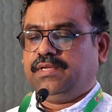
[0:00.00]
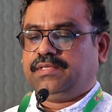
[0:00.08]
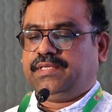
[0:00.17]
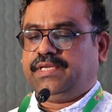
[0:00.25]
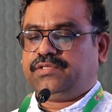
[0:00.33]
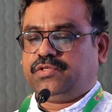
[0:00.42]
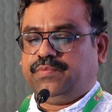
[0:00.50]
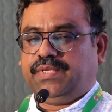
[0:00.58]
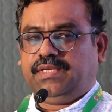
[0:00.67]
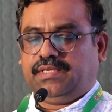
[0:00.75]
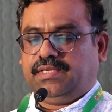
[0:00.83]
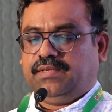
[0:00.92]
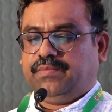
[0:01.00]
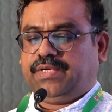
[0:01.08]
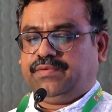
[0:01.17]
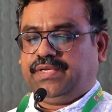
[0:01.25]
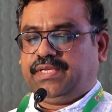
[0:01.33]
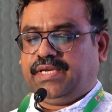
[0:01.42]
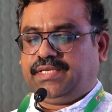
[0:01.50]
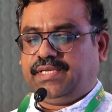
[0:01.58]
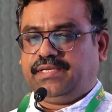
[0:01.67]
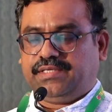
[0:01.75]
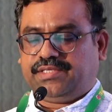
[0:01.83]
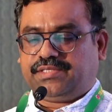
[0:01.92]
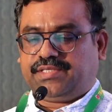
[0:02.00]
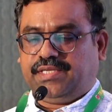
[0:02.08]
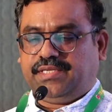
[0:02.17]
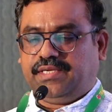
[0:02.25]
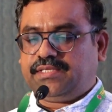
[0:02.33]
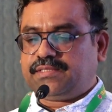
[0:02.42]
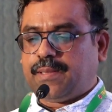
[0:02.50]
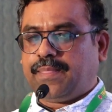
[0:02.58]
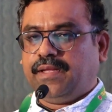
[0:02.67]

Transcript: The age should be between 18 and 60 years,